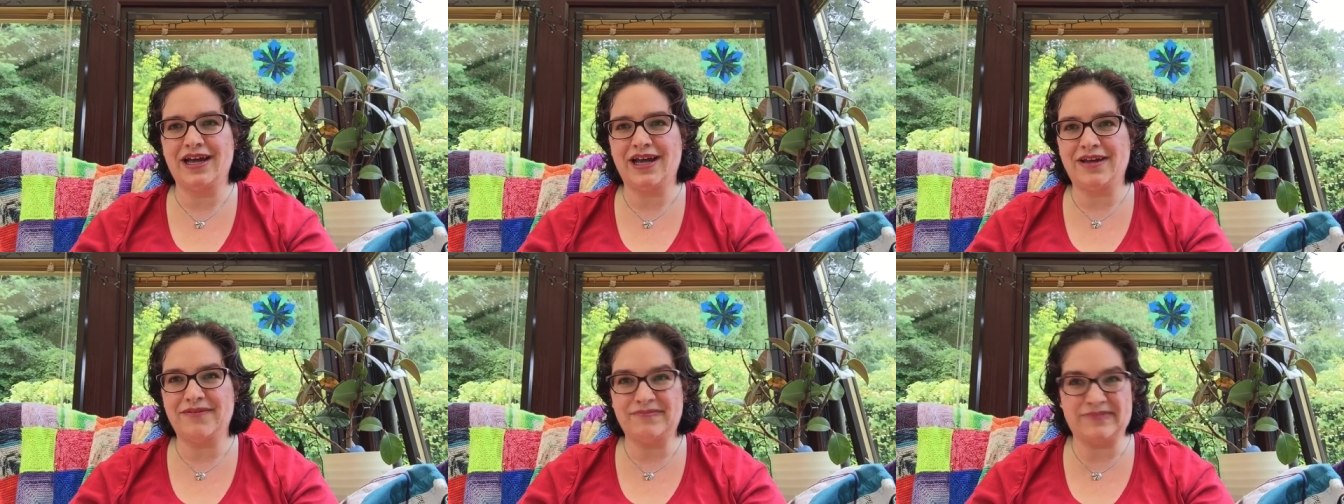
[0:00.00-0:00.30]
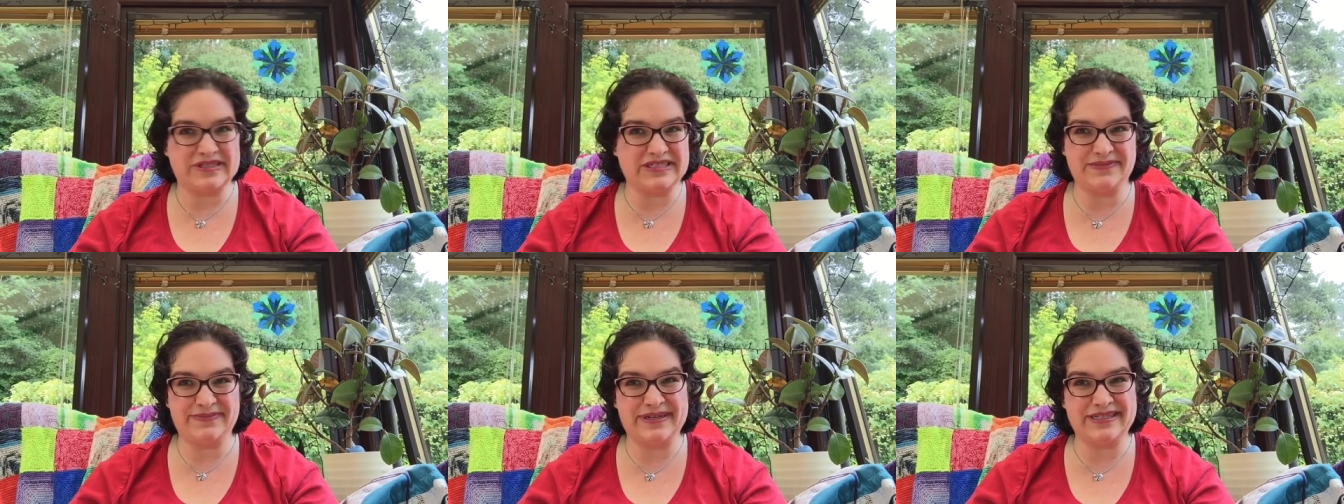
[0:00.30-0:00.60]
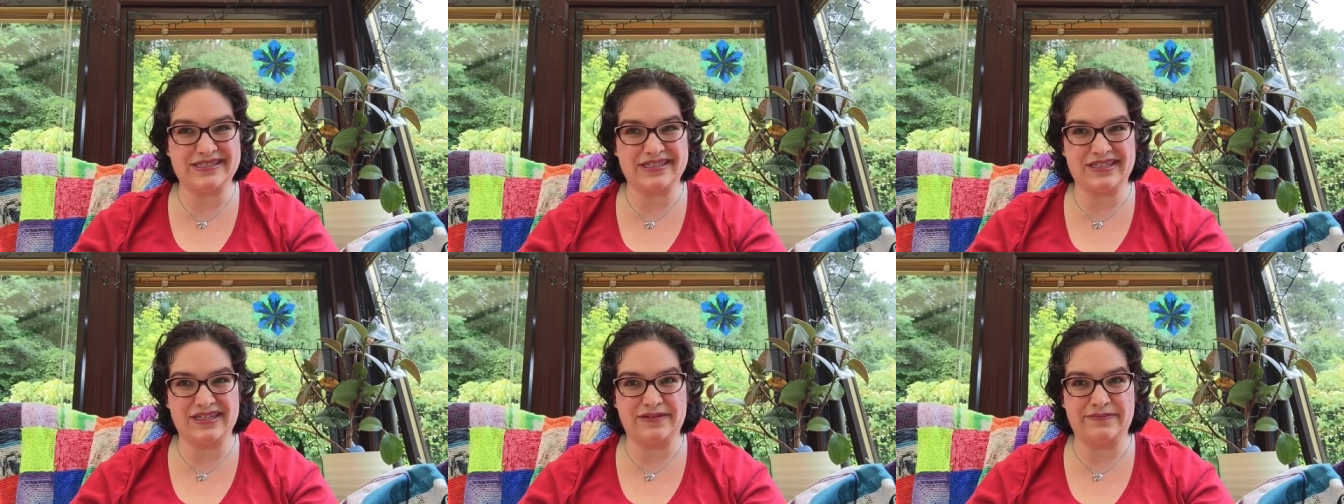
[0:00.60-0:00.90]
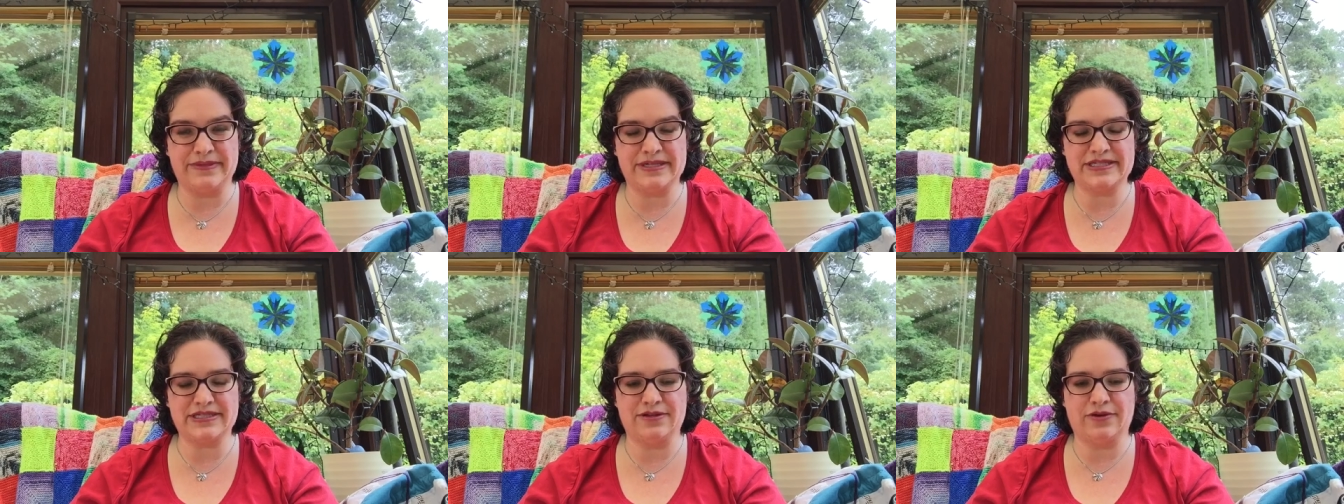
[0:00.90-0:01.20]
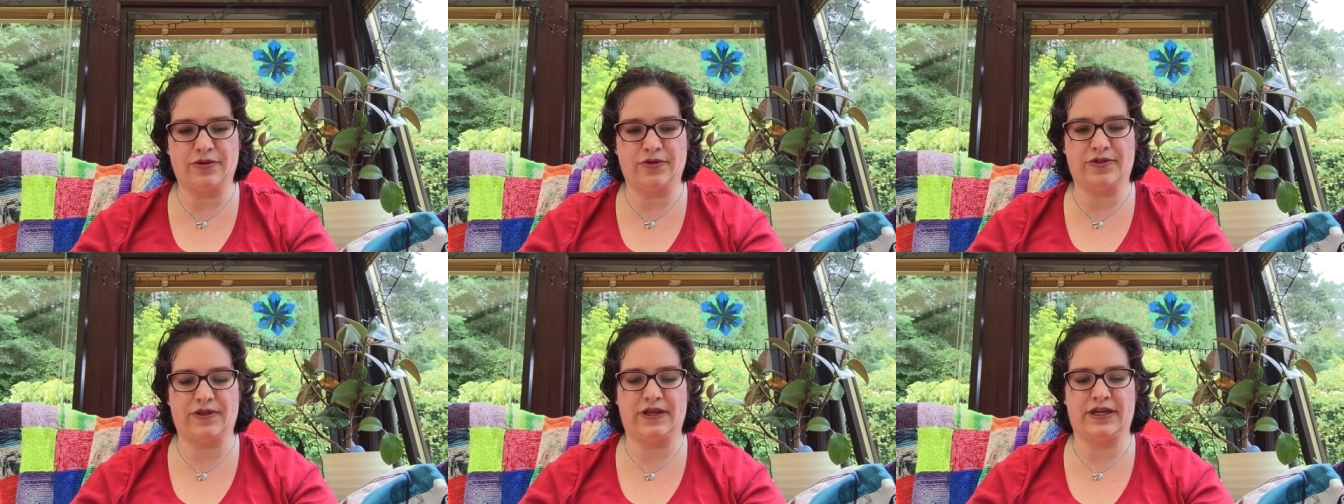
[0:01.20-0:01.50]
but she basically missed the
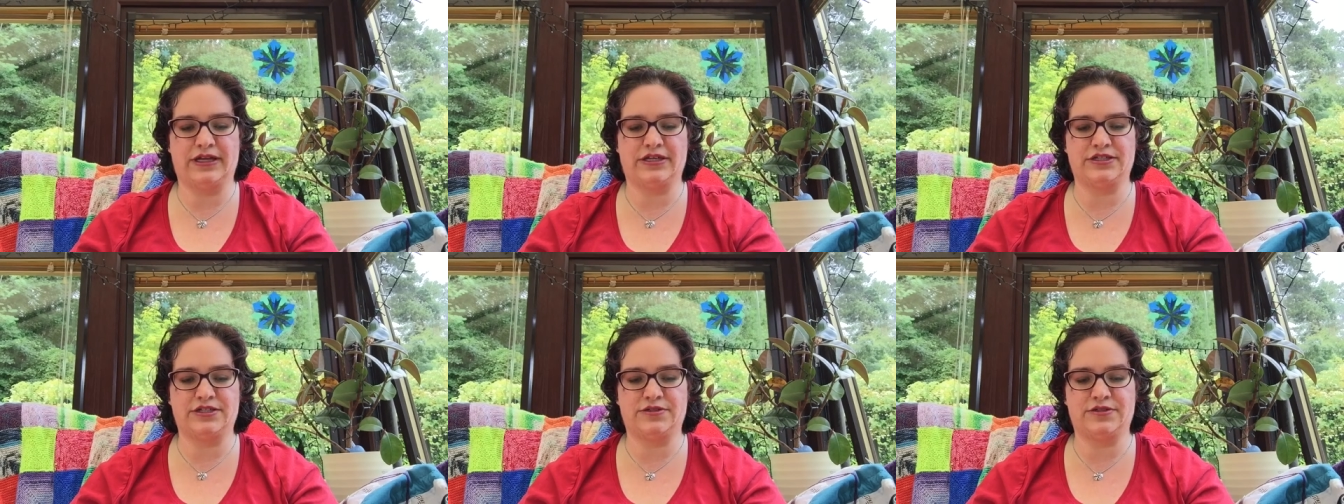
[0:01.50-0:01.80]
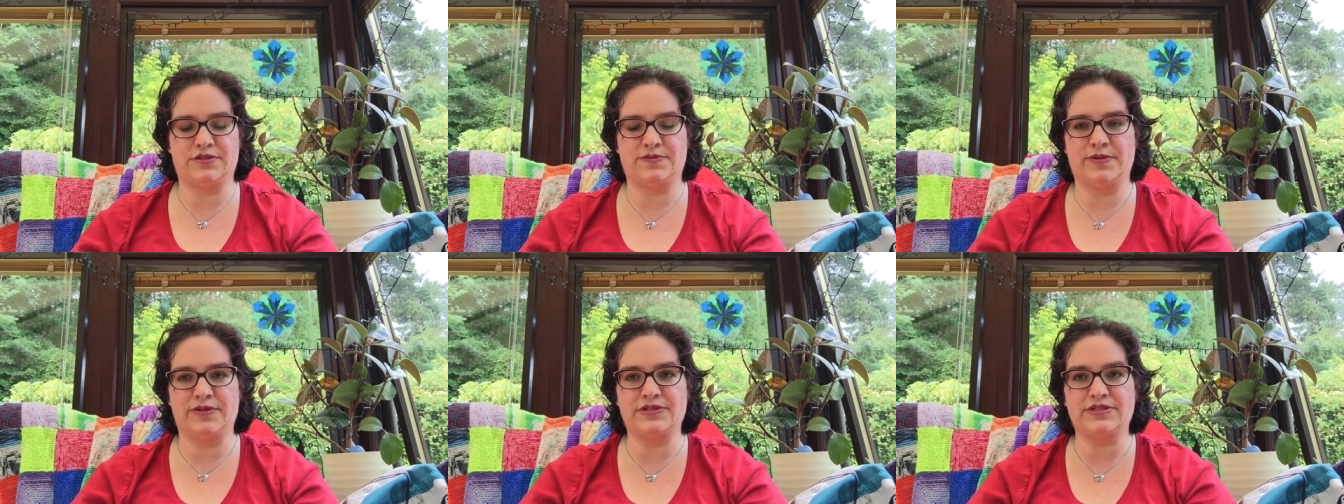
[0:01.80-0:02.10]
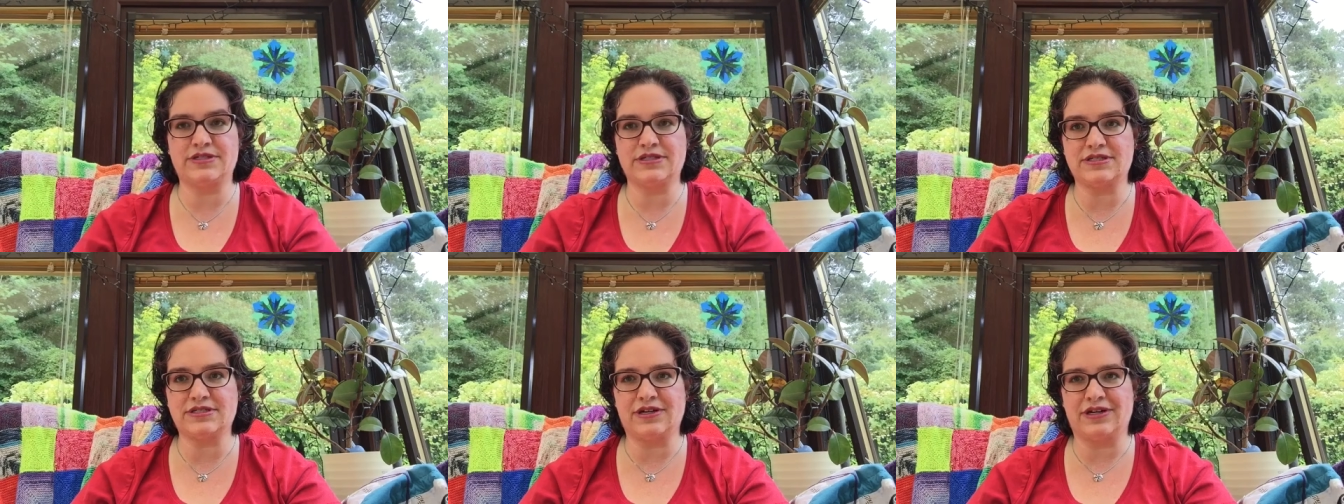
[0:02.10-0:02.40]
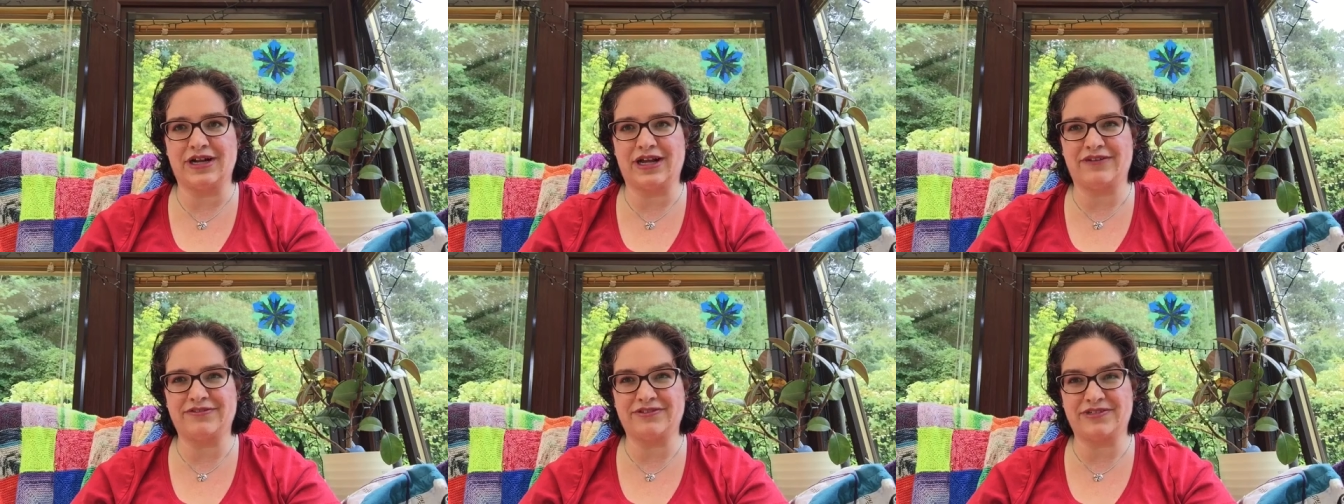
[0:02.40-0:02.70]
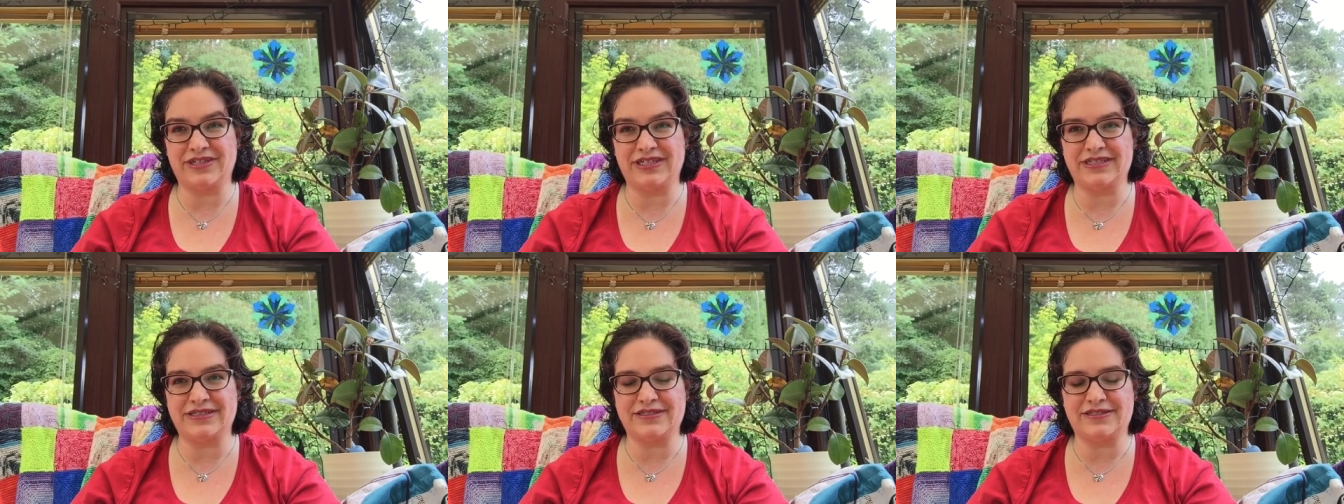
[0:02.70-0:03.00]
whole thing because she was supposed to start after
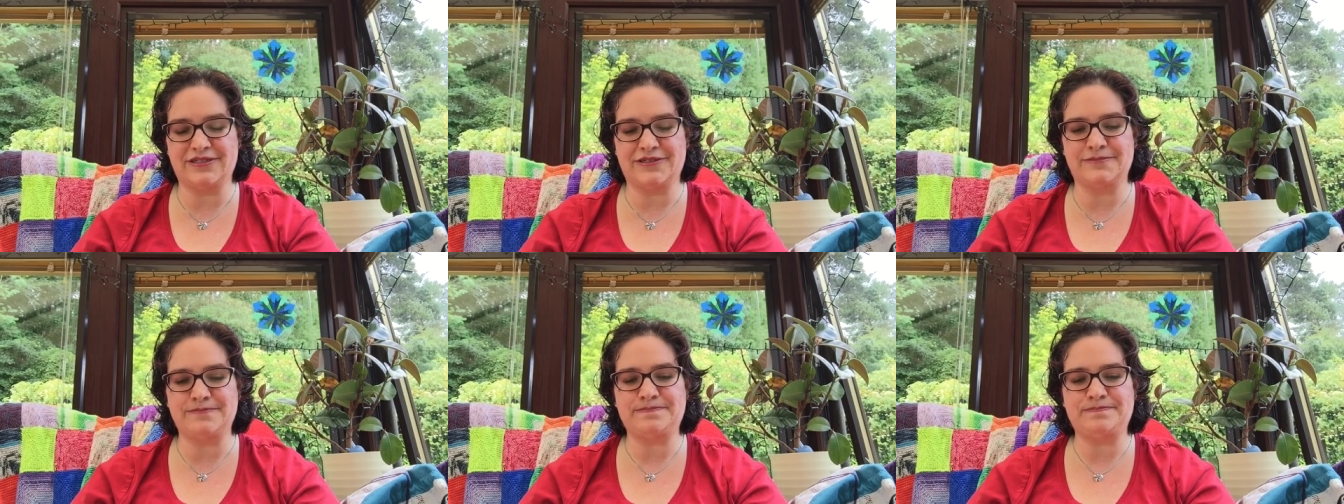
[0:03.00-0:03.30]
Easter.